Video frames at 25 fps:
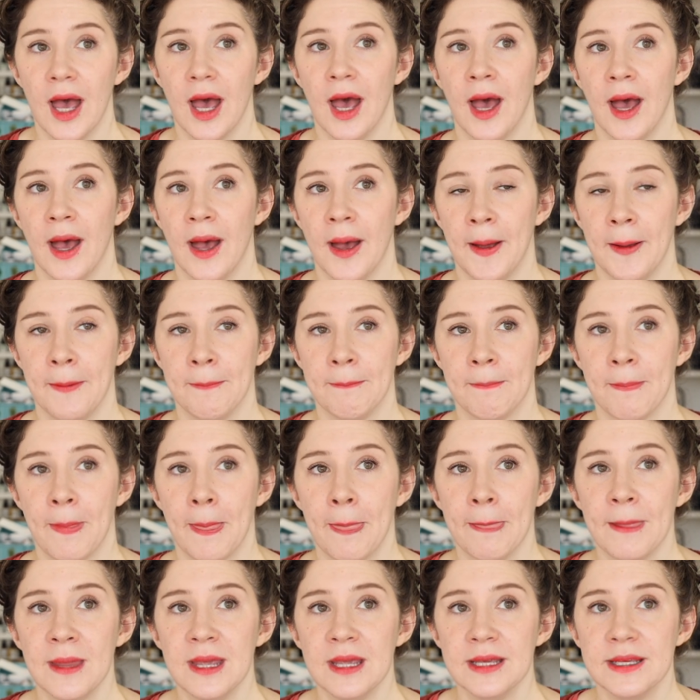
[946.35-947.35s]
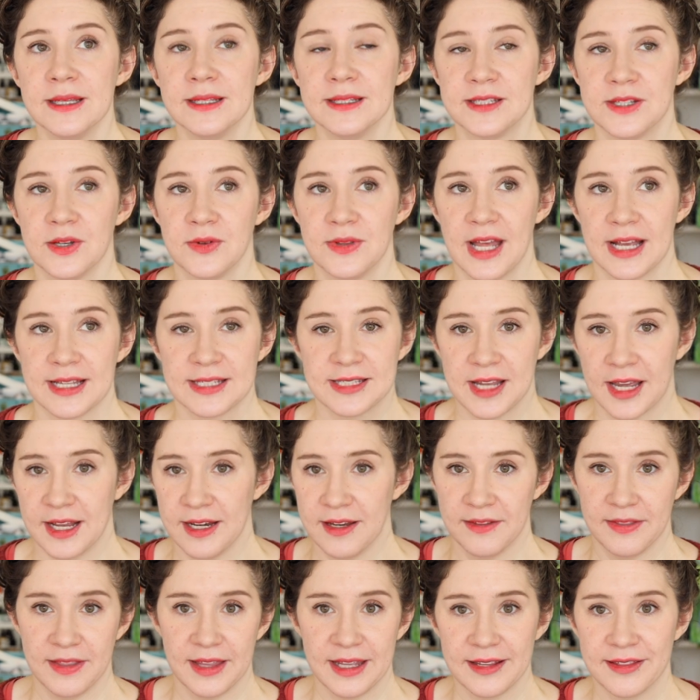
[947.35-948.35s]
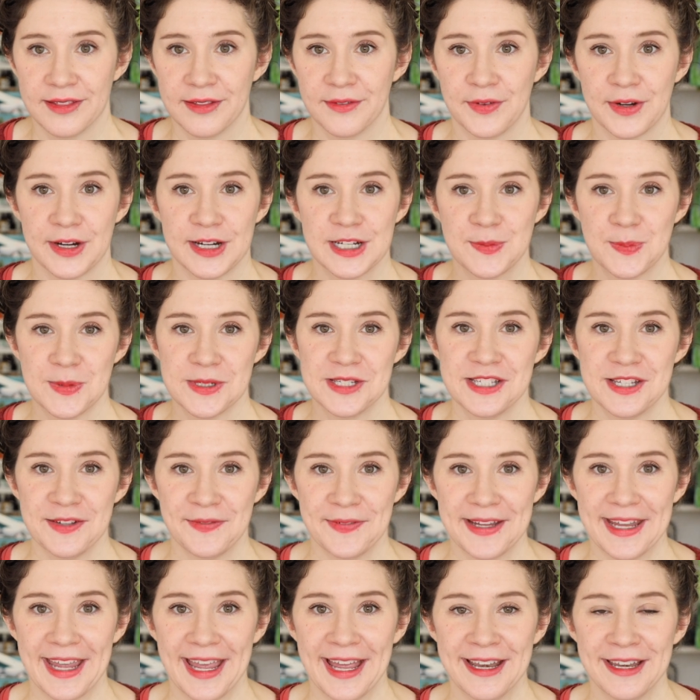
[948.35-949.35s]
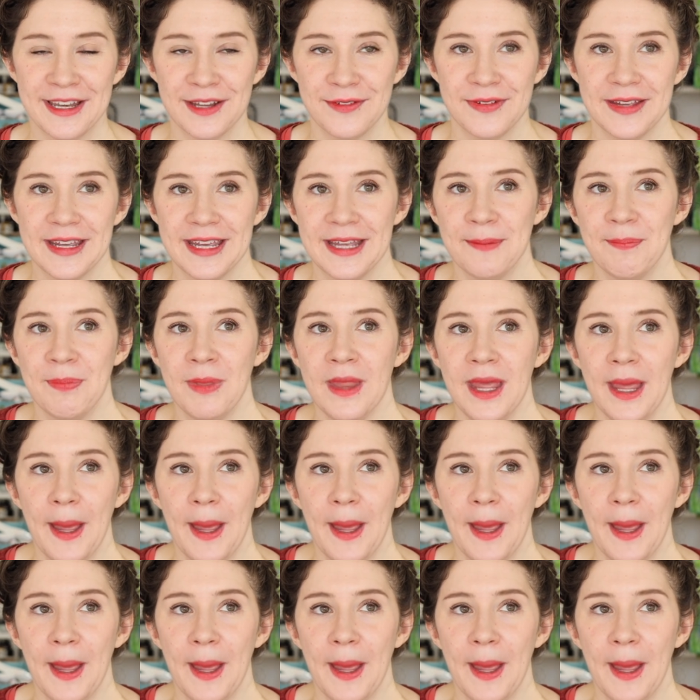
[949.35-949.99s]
Um, so that's kind of like the very specific end of it.